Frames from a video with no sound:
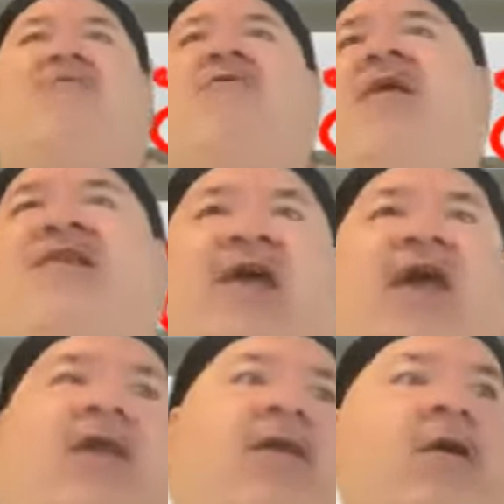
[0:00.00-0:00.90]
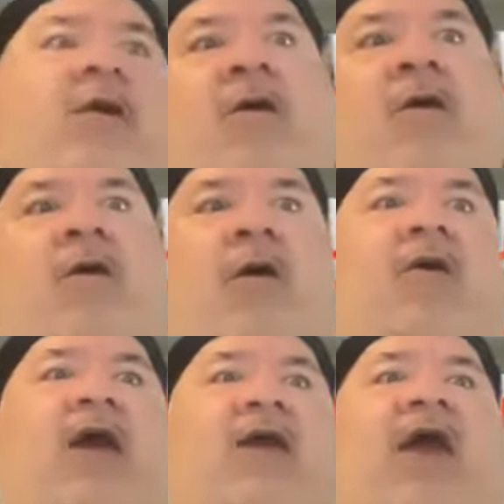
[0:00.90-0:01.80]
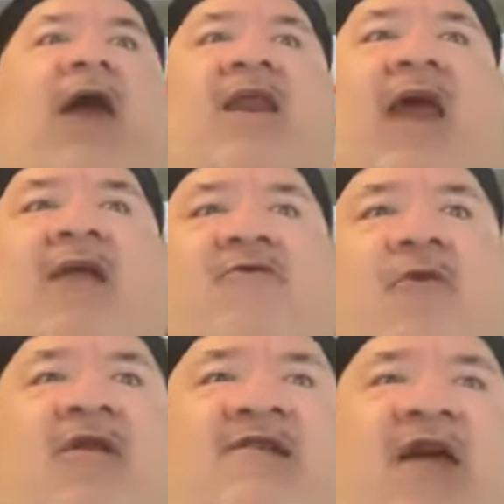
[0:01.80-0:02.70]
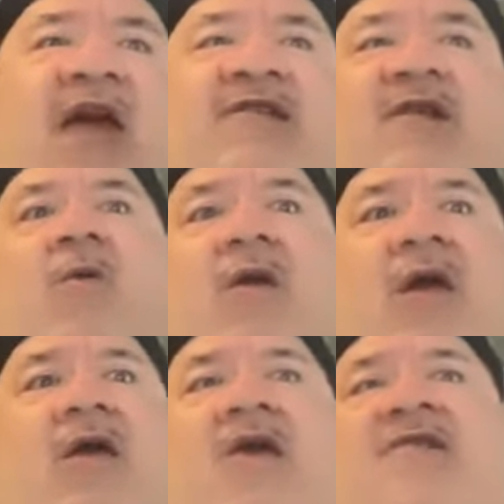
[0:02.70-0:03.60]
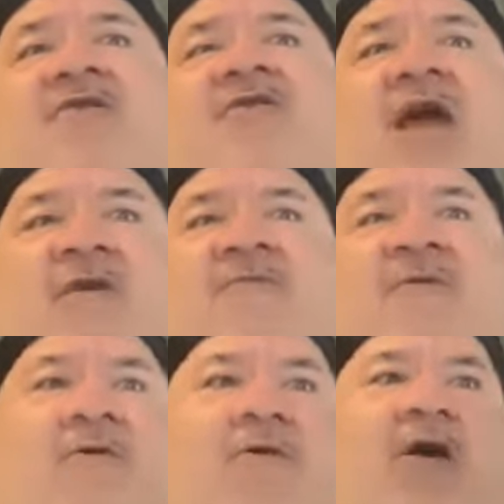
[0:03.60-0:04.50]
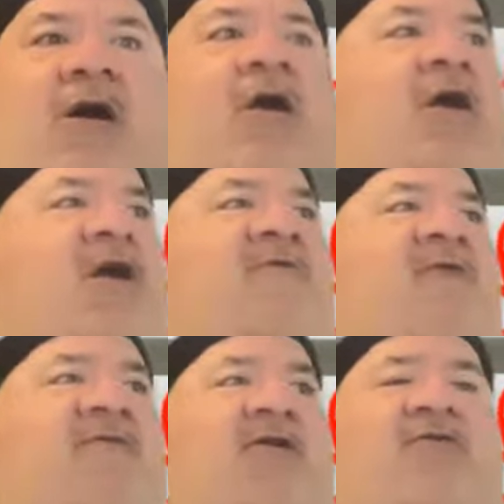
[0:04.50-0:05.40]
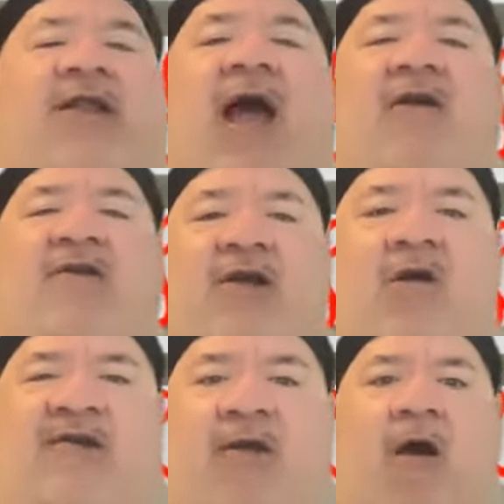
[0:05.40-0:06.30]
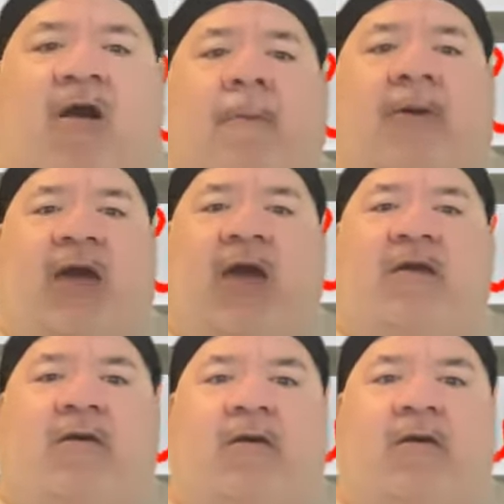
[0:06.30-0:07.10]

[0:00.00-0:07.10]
government saying, okay, you had a natural disaster. Well, here's a check for 500,000. Go start up again.